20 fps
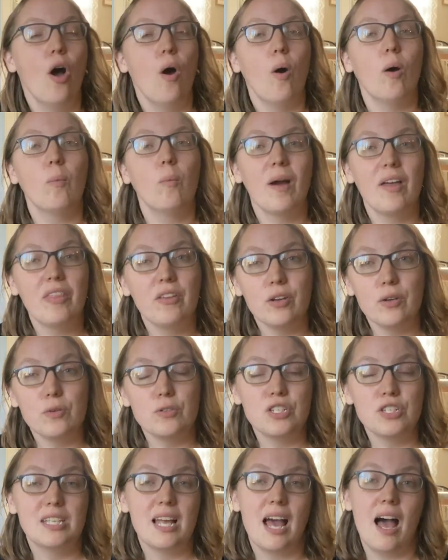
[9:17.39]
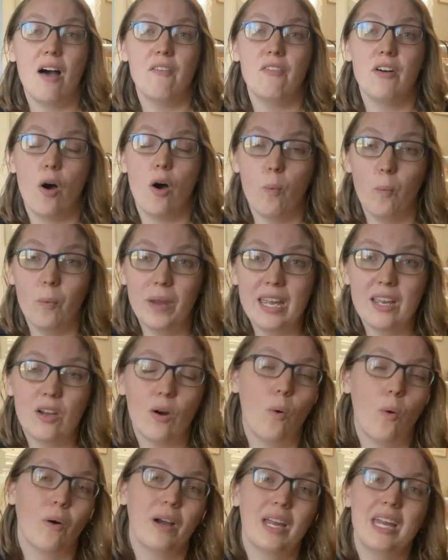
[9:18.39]
or whether you just have a week
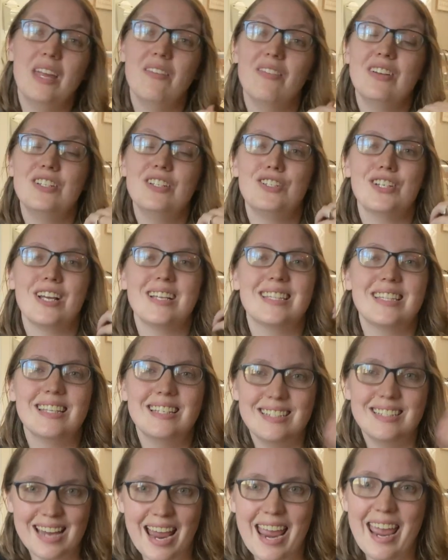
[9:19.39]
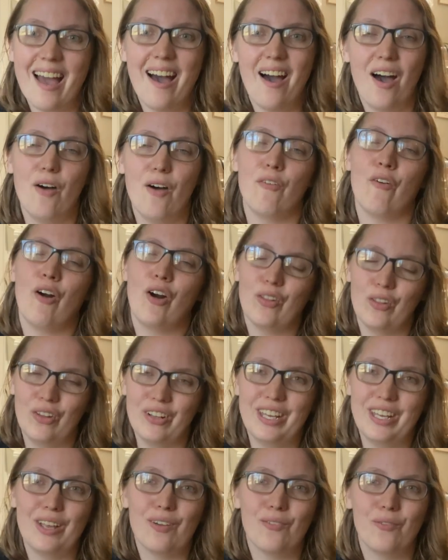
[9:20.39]
or even just the day of are
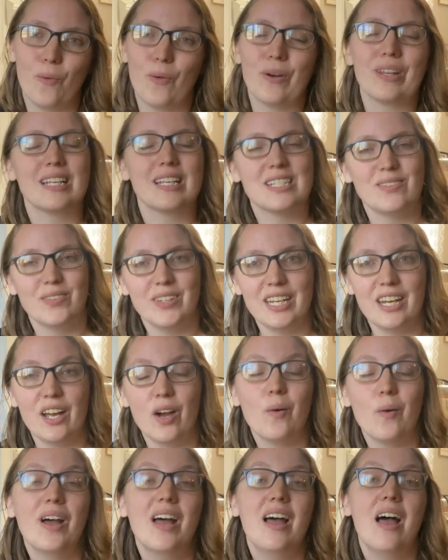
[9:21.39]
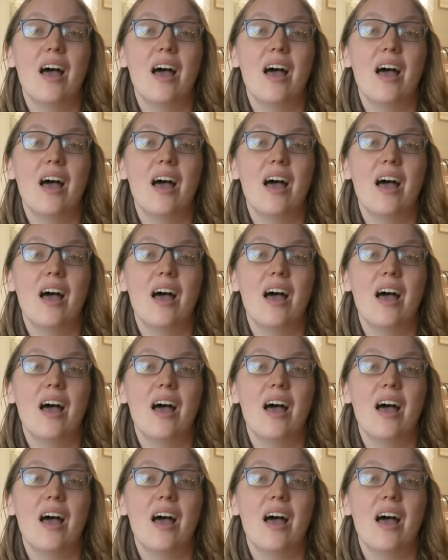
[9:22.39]
looking for this video.